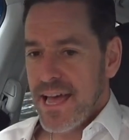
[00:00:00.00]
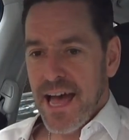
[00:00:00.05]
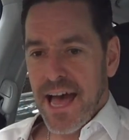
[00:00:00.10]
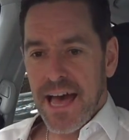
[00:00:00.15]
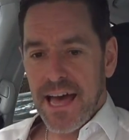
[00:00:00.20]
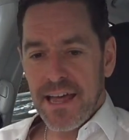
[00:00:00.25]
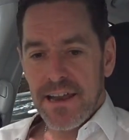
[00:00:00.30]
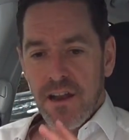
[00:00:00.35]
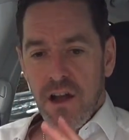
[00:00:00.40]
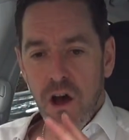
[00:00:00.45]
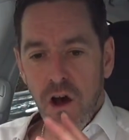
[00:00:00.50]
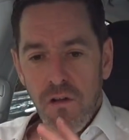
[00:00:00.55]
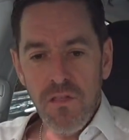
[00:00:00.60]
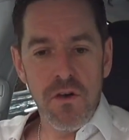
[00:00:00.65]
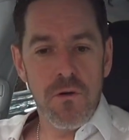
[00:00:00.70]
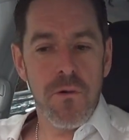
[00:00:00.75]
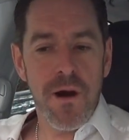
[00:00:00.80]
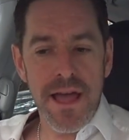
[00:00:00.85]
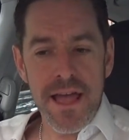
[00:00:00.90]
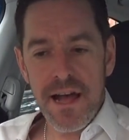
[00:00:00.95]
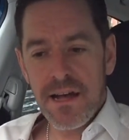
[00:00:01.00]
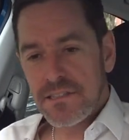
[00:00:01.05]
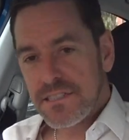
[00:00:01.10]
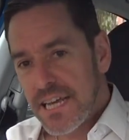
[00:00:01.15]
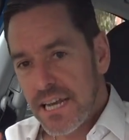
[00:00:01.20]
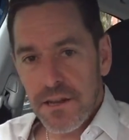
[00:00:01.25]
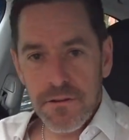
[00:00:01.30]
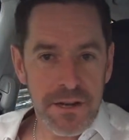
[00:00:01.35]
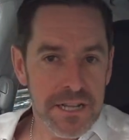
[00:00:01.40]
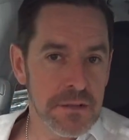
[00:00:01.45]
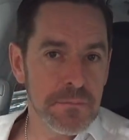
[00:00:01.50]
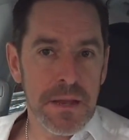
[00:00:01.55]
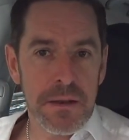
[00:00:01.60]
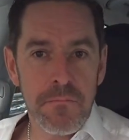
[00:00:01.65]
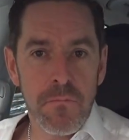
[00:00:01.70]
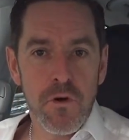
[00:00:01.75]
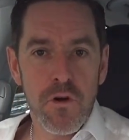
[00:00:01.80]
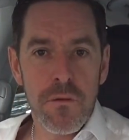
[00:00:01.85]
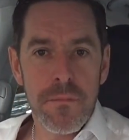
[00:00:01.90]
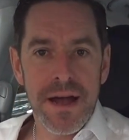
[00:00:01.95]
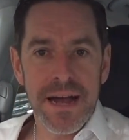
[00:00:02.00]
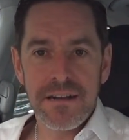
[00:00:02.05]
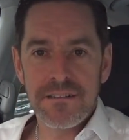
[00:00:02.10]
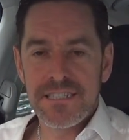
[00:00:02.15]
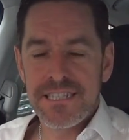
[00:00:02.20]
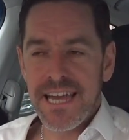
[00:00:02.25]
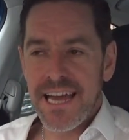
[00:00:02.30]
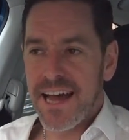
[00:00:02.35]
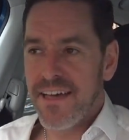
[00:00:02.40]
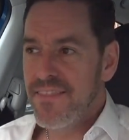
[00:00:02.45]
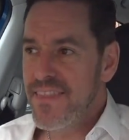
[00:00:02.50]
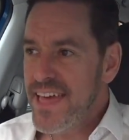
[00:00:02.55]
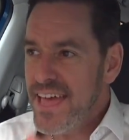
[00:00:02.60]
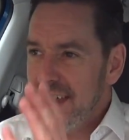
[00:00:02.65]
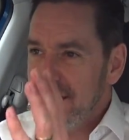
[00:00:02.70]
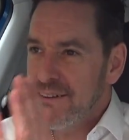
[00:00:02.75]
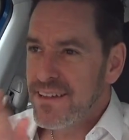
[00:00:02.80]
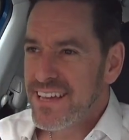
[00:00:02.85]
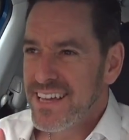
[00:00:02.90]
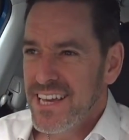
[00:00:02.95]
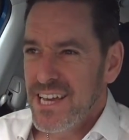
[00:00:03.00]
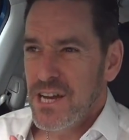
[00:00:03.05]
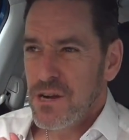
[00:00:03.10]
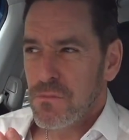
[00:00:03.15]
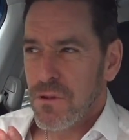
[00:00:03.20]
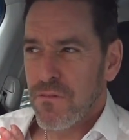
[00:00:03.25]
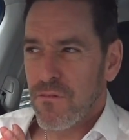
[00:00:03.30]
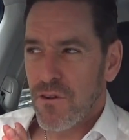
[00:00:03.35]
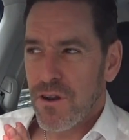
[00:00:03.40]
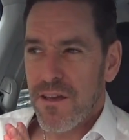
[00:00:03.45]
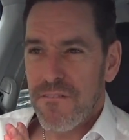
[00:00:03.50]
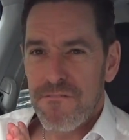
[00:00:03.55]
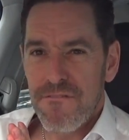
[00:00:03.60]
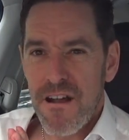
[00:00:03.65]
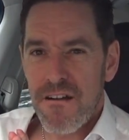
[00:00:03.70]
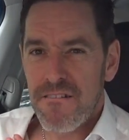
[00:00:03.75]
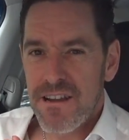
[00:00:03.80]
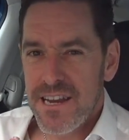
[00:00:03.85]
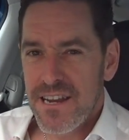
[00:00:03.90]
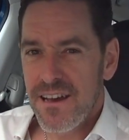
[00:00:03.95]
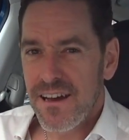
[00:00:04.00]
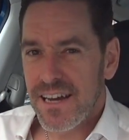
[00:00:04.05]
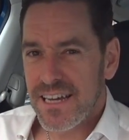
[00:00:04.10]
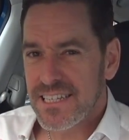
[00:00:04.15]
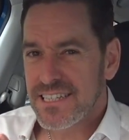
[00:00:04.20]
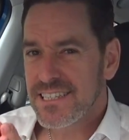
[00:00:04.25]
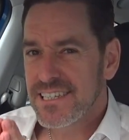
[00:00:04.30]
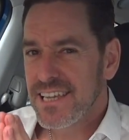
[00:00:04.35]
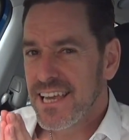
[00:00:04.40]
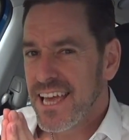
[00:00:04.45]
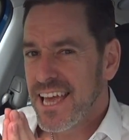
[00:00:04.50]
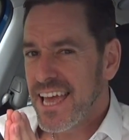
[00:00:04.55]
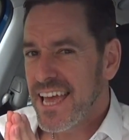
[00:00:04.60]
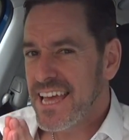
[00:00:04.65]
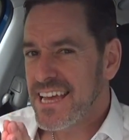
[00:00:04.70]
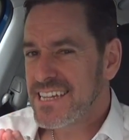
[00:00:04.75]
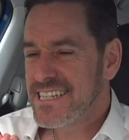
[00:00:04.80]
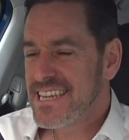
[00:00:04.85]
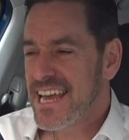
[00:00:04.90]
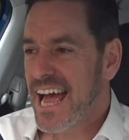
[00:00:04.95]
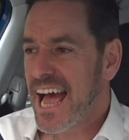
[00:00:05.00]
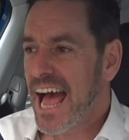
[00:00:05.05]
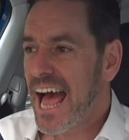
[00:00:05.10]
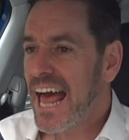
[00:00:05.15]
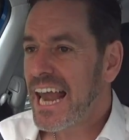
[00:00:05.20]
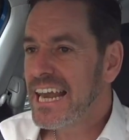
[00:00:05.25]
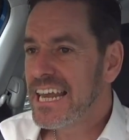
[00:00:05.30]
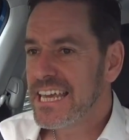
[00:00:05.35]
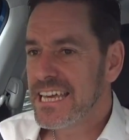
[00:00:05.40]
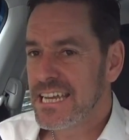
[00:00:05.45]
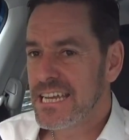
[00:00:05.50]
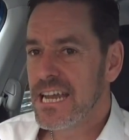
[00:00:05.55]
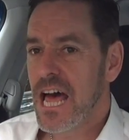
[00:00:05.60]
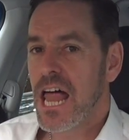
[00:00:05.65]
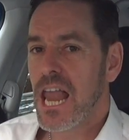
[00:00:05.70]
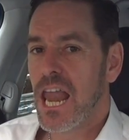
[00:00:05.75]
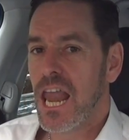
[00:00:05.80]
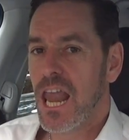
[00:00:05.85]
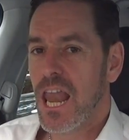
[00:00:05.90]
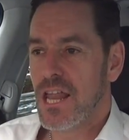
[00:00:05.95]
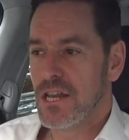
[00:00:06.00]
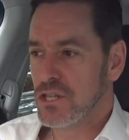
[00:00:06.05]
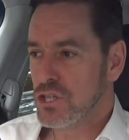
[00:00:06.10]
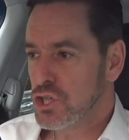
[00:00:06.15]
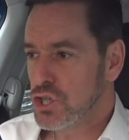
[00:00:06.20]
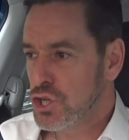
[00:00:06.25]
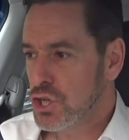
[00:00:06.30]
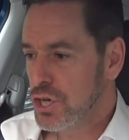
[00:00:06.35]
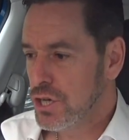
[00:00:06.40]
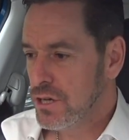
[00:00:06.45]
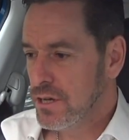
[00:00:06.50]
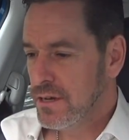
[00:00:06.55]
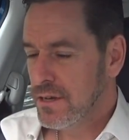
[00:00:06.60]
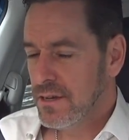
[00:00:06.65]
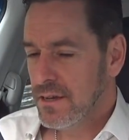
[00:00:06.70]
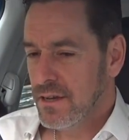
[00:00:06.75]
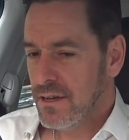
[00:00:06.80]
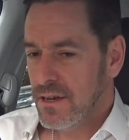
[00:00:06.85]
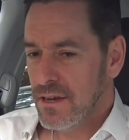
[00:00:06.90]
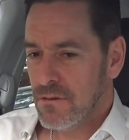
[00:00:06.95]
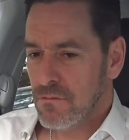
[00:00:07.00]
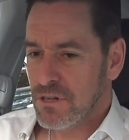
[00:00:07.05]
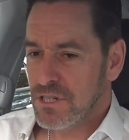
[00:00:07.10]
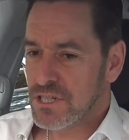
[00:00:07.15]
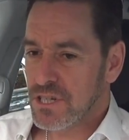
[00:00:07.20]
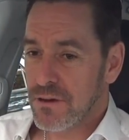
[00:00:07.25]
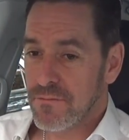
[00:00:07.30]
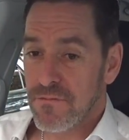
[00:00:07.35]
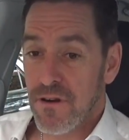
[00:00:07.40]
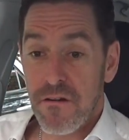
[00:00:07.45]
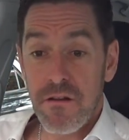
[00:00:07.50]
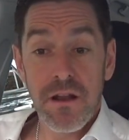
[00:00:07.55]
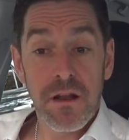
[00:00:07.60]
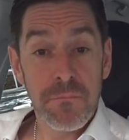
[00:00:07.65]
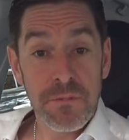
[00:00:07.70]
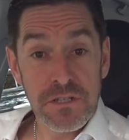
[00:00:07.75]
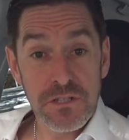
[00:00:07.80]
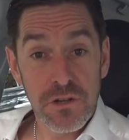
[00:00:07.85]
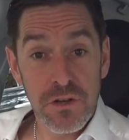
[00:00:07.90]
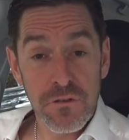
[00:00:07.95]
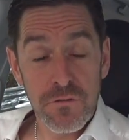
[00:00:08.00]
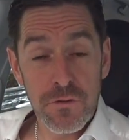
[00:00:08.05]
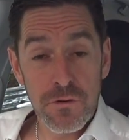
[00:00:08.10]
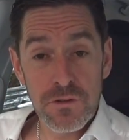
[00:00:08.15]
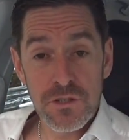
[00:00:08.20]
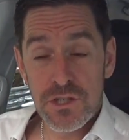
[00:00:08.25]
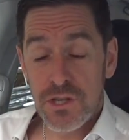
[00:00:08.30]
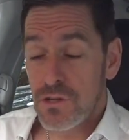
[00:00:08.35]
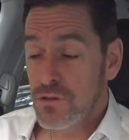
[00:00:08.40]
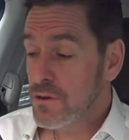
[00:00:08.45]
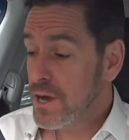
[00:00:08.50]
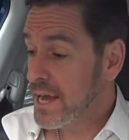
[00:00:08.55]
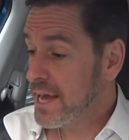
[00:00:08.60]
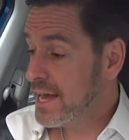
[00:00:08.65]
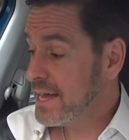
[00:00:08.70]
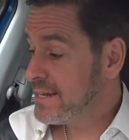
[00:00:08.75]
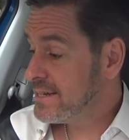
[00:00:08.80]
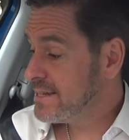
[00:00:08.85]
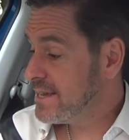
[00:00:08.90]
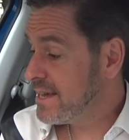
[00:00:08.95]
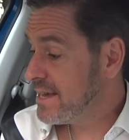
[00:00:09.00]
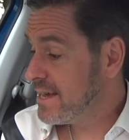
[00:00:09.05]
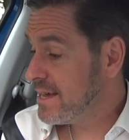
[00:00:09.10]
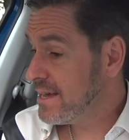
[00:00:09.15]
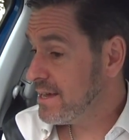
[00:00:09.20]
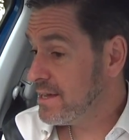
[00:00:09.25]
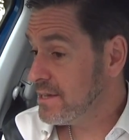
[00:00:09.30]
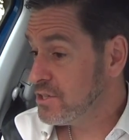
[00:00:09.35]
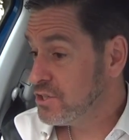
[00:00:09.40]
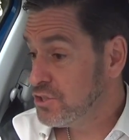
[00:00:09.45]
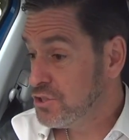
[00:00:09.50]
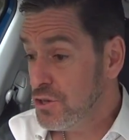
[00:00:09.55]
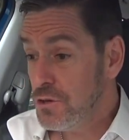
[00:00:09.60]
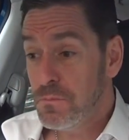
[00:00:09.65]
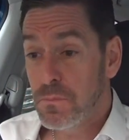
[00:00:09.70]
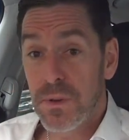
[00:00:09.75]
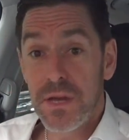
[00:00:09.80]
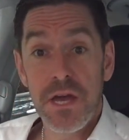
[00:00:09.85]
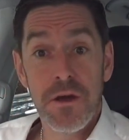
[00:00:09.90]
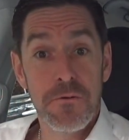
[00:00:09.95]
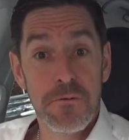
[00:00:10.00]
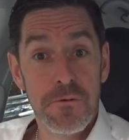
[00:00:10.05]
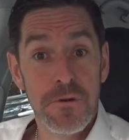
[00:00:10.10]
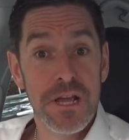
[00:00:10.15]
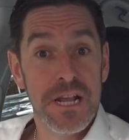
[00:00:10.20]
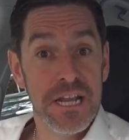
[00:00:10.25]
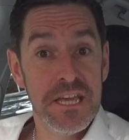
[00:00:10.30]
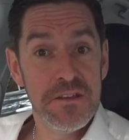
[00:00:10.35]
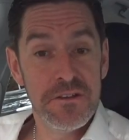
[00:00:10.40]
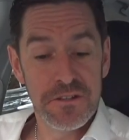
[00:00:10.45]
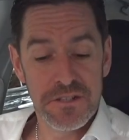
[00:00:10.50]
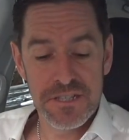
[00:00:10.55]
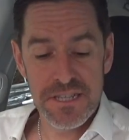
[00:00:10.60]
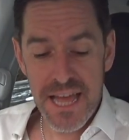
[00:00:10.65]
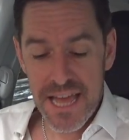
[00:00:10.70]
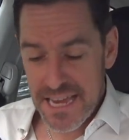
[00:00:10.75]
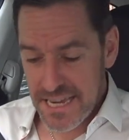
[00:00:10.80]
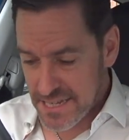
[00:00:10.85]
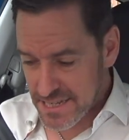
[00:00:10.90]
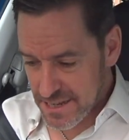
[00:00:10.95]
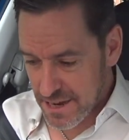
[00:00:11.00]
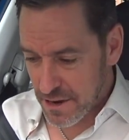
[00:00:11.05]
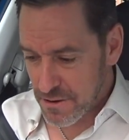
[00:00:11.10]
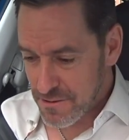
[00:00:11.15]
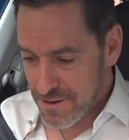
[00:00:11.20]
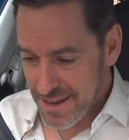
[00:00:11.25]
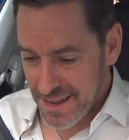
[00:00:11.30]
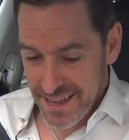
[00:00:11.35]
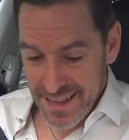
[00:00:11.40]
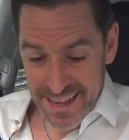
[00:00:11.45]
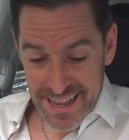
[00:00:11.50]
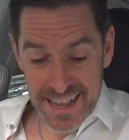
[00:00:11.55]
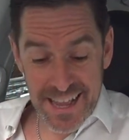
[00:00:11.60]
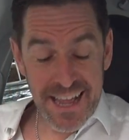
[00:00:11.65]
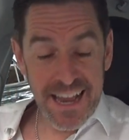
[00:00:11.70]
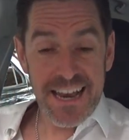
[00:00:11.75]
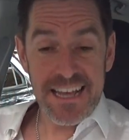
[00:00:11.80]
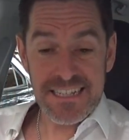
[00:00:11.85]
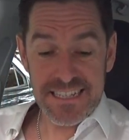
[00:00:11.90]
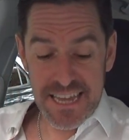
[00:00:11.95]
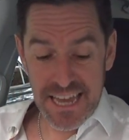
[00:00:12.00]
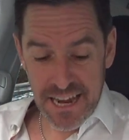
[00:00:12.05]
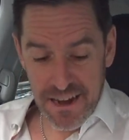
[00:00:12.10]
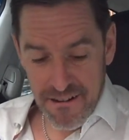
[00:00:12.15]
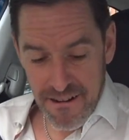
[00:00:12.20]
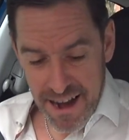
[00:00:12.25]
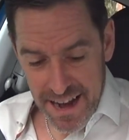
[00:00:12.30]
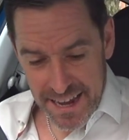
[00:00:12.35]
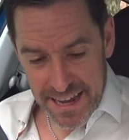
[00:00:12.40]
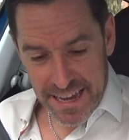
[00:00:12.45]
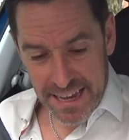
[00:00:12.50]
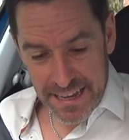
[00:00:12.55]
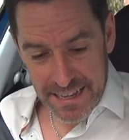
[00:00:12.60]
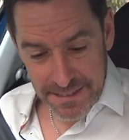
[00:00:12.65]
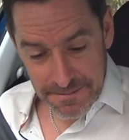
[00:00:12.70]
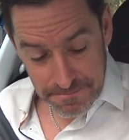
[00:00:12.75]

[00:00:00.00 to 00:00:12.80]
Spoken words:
And on the way, I'll tell you a little bit more about it. And then we've got a very nice Italian lunch, which I'm very much looking forward to, and should be a really good day. So let's get cracking.